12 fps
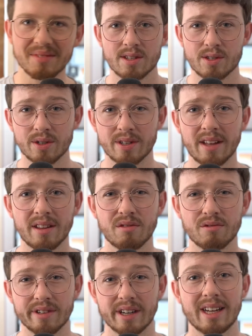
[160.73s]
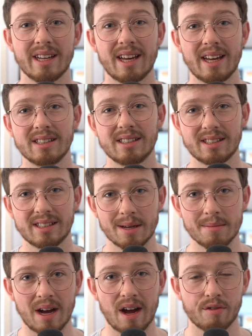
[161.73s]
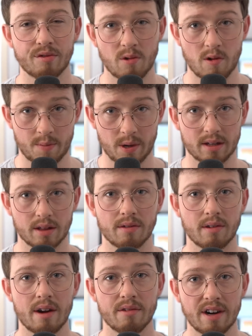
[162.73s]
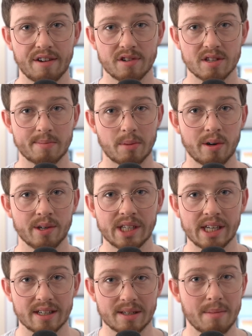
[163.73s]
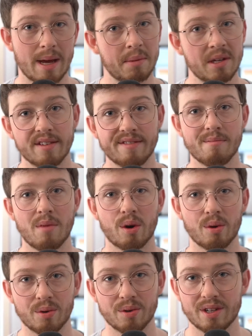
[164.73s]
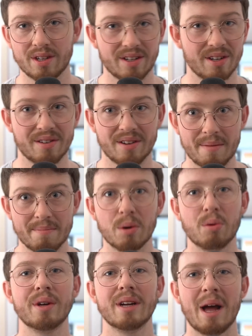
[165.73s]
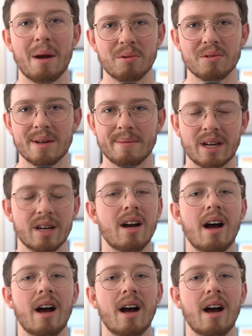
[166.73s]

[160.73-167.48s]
So another really key step after we've picked the right reference project, maybe you've modeled, you know, a building up or something.